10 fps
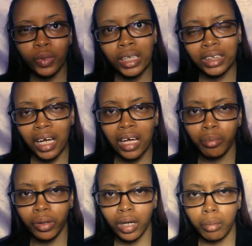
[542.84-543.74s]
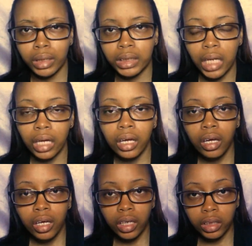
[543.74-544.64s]
is why I said I had a book coming today.
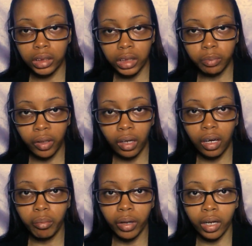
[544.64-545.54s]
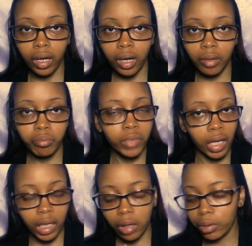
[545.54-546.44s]
It is this book. But
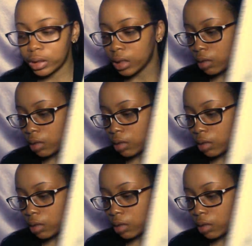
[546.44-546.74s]
yeah, I can't wait to